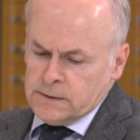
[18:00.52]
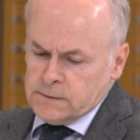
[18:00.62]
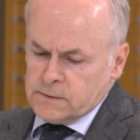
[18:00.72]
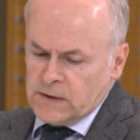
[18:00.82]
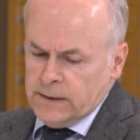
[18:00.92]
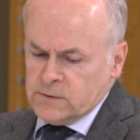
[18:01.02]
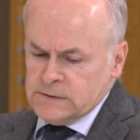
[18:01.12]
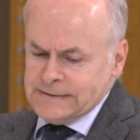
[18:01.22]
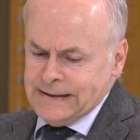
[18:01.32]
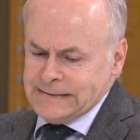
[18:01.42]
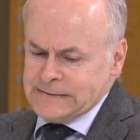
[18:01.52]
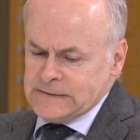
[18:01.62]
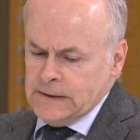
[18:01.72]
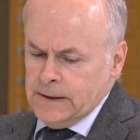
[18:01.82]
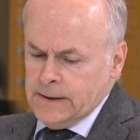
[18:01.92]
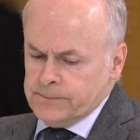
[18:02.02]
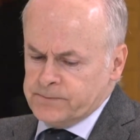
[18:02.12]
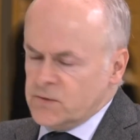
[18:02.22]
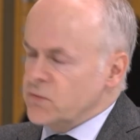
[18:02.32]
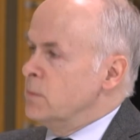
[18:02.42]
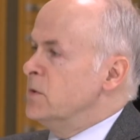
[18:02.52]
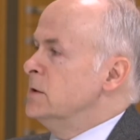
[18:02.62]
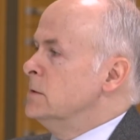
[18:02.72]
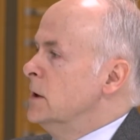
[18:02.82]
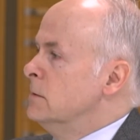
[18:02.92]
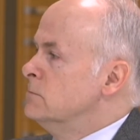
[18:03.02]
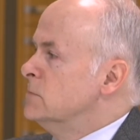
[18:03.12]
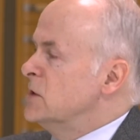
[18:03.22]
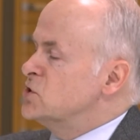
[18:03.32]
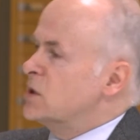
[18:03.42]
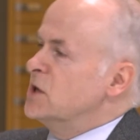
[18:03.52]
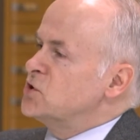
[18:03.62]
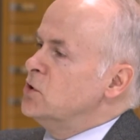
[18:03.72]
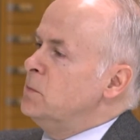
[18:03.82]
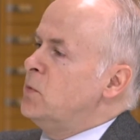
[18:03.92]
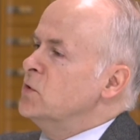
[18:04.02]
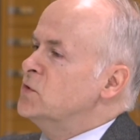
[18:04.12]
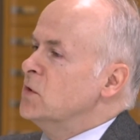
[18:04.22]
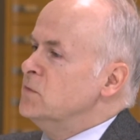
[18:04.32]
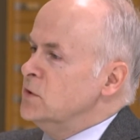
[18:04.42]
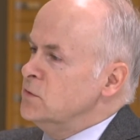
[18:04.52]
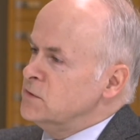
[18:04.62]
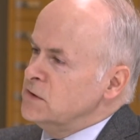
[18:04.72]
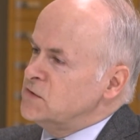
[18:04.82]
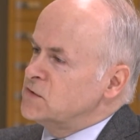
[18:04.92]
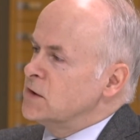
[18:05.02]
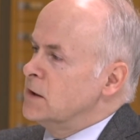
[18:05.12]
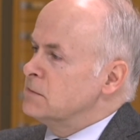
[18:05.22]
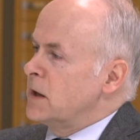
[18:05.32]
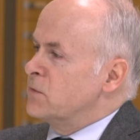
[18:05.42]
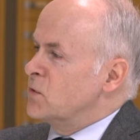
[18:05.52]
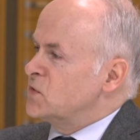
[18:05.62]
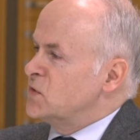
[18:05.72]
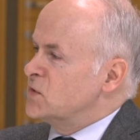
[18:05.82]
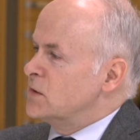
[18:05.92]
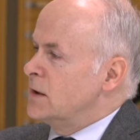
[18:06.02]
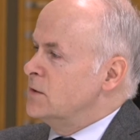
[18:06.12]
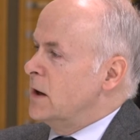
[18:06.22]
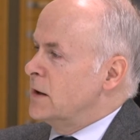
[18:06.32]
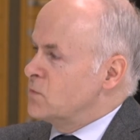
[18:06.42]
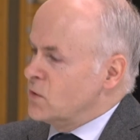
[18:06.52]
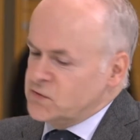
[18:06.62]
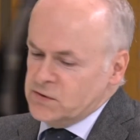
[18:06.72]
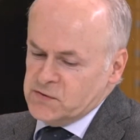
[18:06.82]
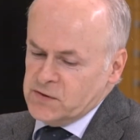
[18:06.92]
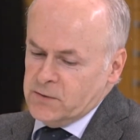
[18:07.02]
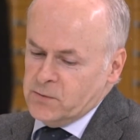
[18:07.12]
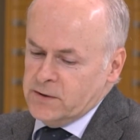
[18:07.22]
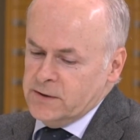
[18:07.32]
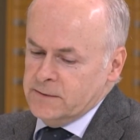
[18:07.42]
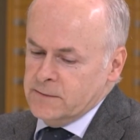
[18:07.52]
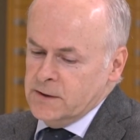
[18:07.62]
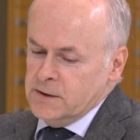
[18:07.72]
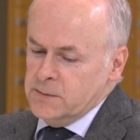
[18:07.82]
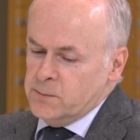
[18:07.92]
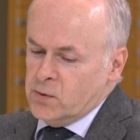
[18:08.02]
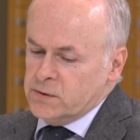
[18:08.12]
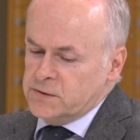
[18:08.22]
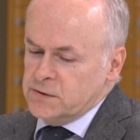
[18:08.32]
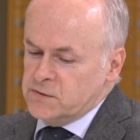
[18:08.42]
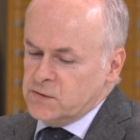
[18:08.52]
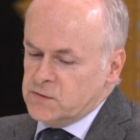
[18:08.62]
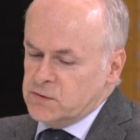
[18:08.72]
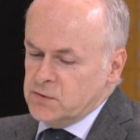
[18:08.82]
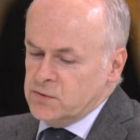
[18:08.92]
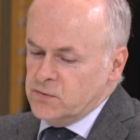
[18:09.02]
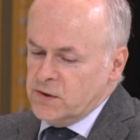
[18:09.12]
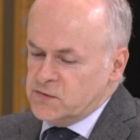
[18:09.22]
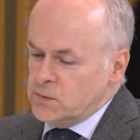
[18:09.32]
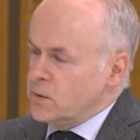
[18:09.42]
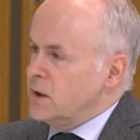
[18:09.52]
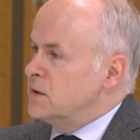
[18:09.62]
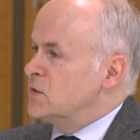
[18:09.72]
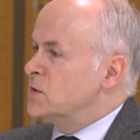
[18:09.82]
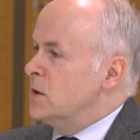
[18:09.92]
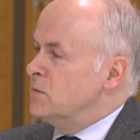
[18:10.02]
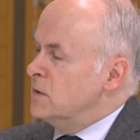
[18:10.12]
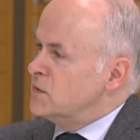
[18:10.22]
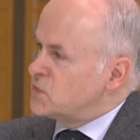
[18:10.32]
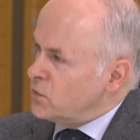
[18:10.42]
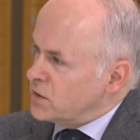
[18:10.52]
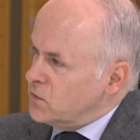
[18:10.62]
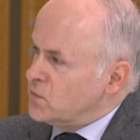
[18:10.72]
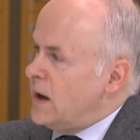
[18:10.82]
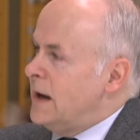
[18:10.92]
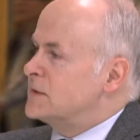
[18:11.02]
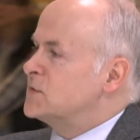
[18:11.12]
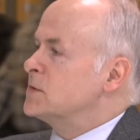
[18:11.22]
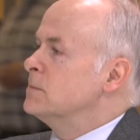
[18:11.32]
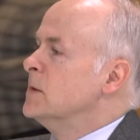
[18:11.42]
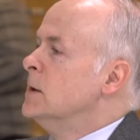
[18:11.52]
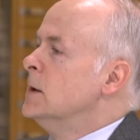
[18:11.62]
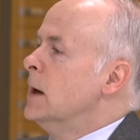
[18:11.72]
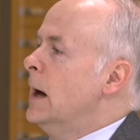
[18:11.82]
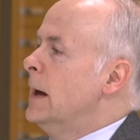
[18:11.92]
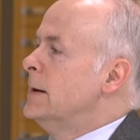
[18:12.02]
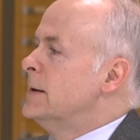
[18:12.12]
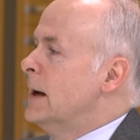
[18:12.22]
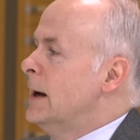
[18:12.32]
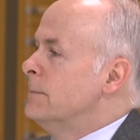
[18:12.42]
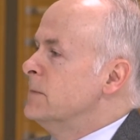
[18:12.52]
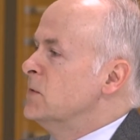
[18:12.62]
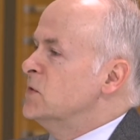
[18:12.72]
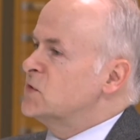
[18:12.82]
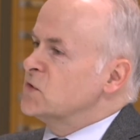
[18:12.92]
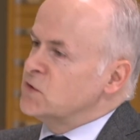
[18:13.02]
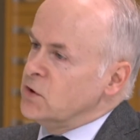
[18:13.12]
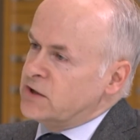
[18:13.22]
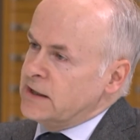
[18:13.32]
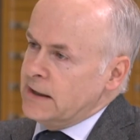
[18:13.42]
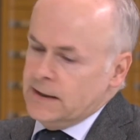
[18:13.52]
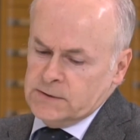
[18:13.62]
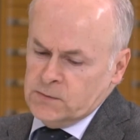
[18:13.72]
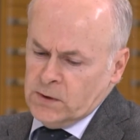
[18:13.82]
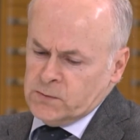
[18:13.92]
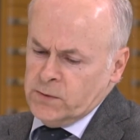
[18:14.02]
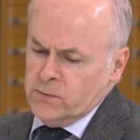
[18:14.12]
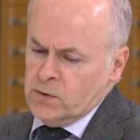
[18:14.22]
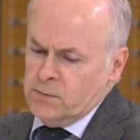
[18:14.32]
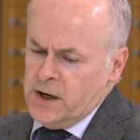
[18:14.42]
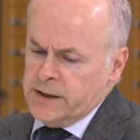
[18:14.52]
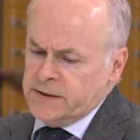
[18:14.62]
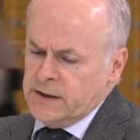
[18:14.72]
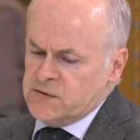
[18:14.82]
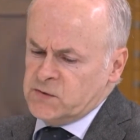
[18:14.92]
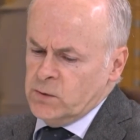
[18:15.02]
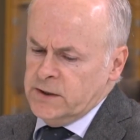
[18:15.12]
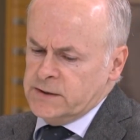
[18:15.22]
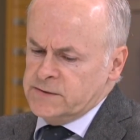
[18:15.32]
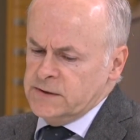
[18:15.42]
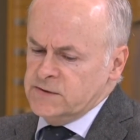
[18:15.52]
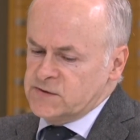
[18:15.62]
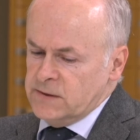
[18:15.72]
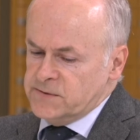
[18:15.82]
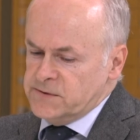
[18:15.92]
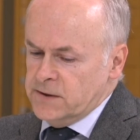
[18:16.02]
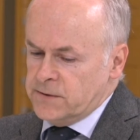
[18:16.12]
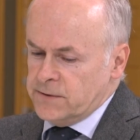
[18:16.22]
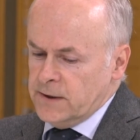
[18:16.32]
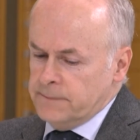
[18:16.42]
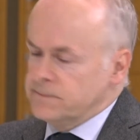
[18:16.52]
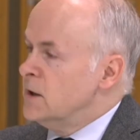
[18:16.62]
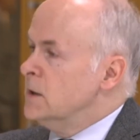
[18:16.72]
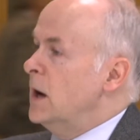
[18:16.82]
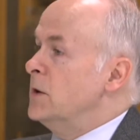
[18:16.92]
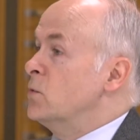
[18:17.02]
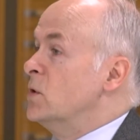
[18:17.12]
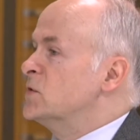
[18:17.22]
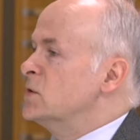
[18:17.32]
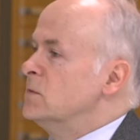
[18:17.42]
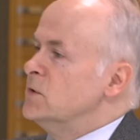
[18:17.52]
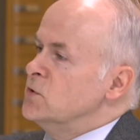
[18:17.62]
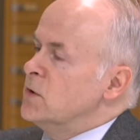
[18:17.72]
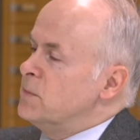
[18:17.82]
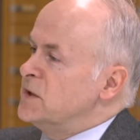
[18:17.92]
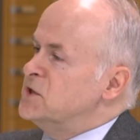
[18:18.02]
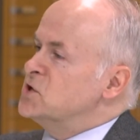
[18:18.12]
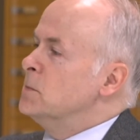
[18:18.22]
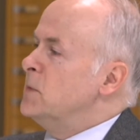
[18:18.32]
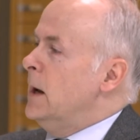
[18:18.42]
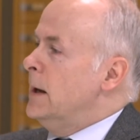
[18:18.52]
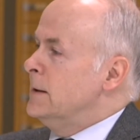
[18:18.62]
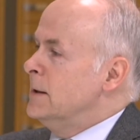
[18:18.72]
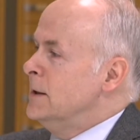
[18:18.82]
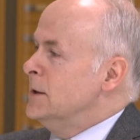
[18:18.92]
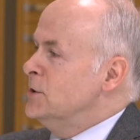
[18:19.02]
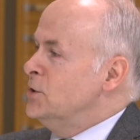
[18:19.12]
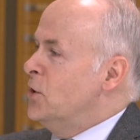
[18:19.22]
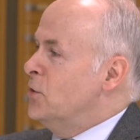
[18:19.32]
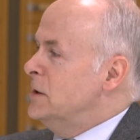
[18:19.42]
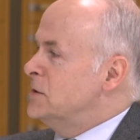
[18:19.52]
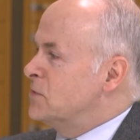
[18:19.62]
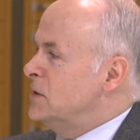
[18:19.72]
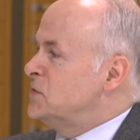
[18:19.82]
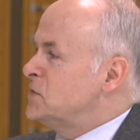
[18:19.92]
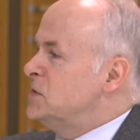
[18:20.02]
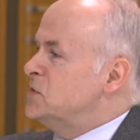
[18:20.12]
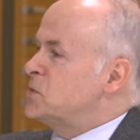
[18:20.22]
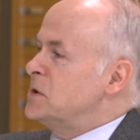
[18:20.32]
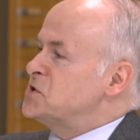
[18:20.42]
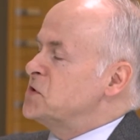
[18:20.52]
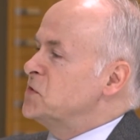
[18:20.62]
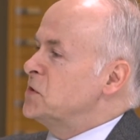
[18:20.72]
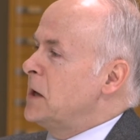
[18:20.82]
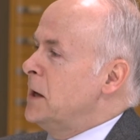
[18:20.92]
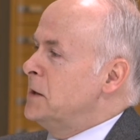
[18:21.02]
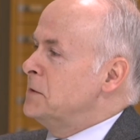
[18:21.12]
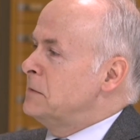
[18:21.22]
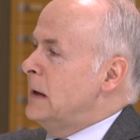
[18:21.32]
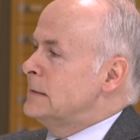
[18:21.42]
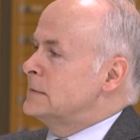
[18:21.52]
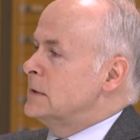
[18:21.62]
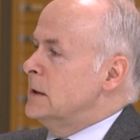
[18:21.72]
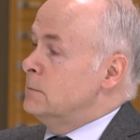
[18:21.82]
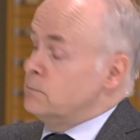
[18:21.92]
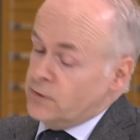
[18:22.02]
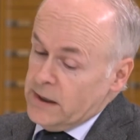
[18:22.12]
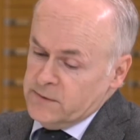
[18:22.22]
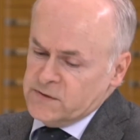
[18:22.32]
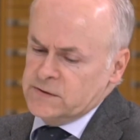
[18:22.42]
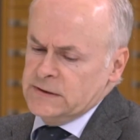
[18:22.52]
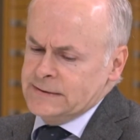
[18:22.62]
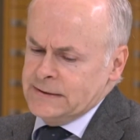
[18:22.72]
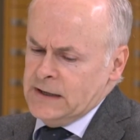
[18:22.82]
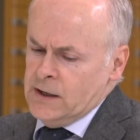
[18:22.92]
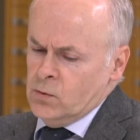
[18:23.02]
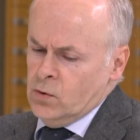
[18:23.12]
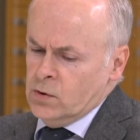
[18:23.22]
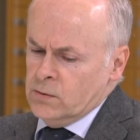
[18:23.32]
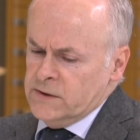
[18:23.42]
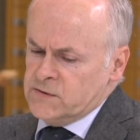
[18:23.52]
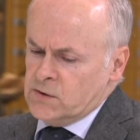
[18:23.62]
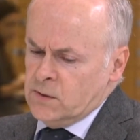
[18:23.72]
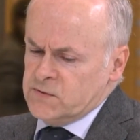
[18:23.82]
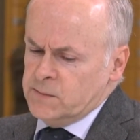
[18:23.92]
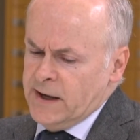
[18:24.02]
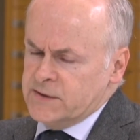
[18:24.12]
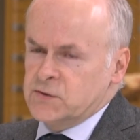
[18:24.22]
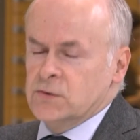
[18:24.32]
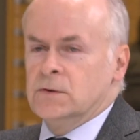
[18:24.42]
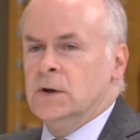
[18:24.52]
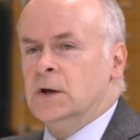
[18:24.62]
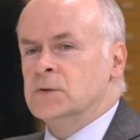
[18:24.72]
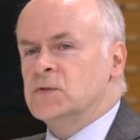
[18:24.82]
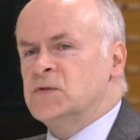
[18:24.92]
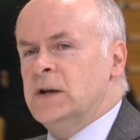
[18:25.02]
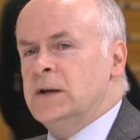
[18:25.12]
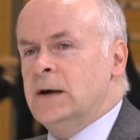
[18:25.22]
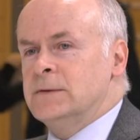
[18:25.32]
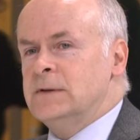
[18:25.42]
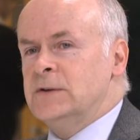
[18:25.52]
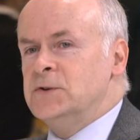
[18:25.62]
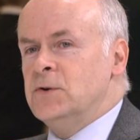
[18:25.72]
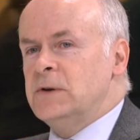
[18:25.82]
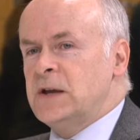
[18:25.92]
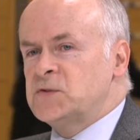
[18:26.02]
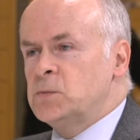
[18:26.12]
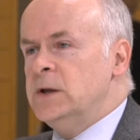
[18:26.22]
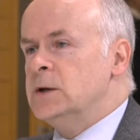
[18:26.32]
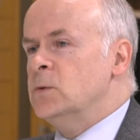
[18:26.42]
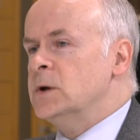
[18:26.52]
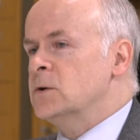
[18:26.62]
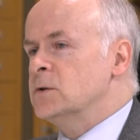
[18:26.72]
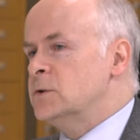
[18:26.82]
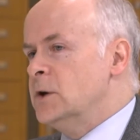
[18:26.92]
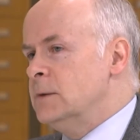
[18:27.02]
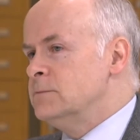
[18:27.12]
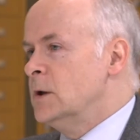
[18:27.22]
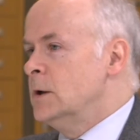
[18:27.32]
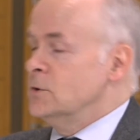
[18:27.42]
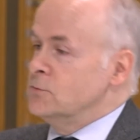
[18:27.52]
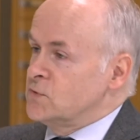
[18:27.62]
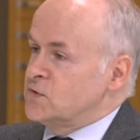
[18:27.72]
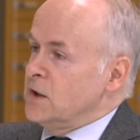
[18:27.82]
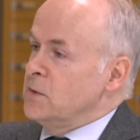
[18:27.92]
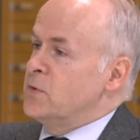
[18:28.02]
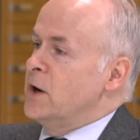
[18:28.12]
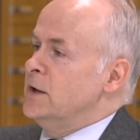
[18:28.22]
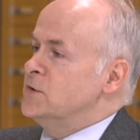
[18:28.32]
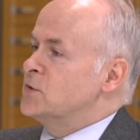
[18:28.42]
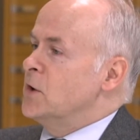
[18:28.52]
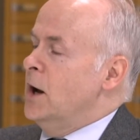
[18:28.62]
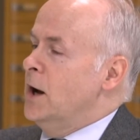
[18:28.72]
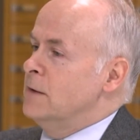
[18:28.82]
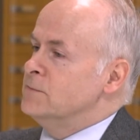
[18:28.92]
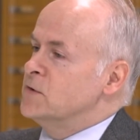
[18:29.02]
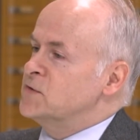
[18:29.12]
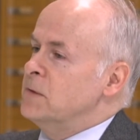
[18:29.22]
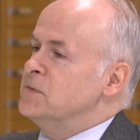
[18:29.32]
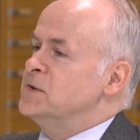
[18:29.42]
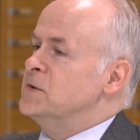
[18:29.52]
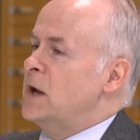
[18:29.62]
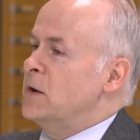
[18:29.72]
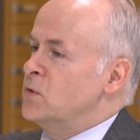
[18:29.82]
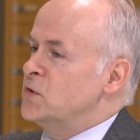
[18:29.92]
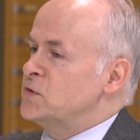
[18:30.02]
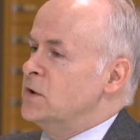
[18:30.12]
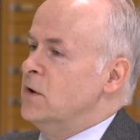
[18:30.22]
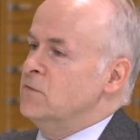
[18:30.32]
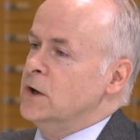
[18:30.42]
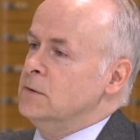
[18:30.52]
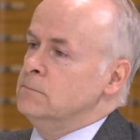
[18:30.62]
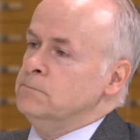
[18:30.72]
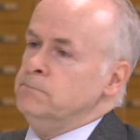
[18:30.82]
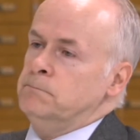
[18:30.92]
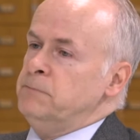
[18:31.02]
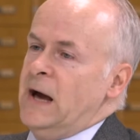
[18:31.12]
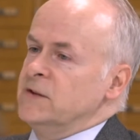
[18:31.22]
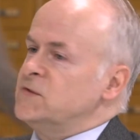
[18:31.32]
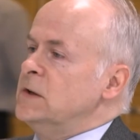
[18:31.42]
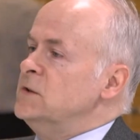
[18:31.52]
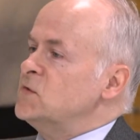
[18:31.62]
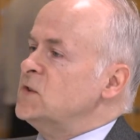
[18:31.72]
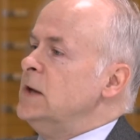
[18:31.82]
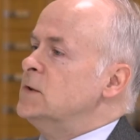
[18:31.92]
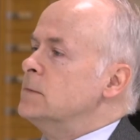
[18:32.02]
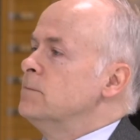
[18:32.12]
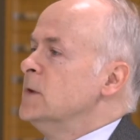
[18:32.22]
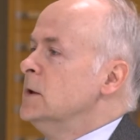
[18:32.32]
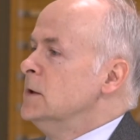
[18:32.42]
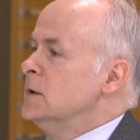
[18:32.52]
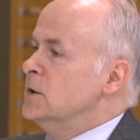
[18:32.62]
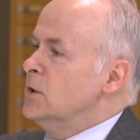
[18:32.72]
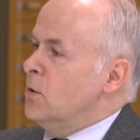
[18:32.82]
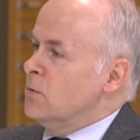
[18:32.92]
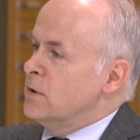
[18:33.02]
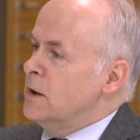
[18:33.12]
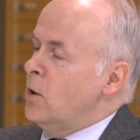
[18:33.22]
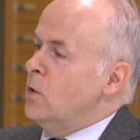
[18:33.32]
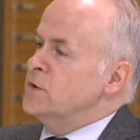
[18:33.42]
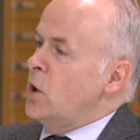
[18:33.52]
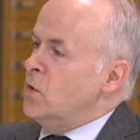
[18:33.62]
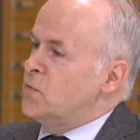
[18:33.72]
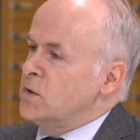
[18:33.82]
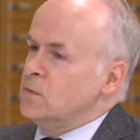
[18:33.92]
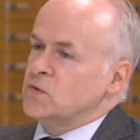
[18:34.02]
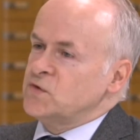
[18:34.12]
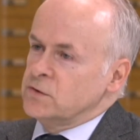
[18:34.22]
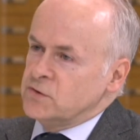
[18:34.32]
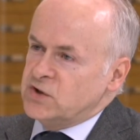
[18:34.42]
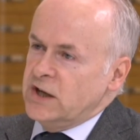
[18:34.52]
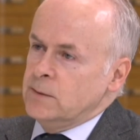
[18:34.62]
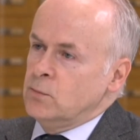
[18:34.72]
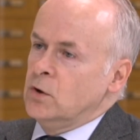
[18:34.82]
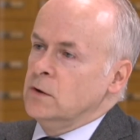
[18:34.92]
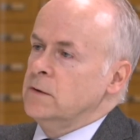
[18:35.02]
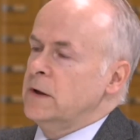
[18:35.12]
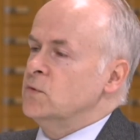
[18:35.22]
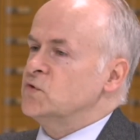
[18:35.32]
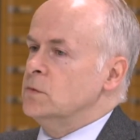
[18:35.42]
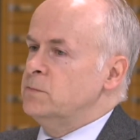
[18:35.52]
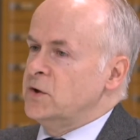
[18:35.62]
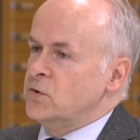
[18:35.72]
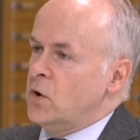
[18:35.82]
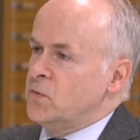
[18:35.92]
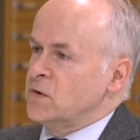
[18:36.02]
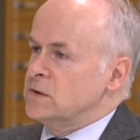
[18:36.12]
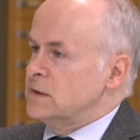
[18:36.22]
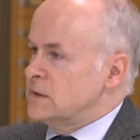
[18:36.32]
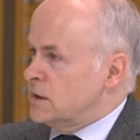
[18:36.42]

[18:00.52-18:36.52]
Simon, that from an educational point of view, these anniversaries are very important just to raise awareness of historical facts. And if we're just looking at what we will mark next week, the 70th anniversary of the UN partition plan, you know, it raises these questions again that Prime Minister Netanyahu always comes back to say that, you know, next week we could celebrate 70th anniversary of a Palestinian state. You know, the offer was on the table. It was a better offer that they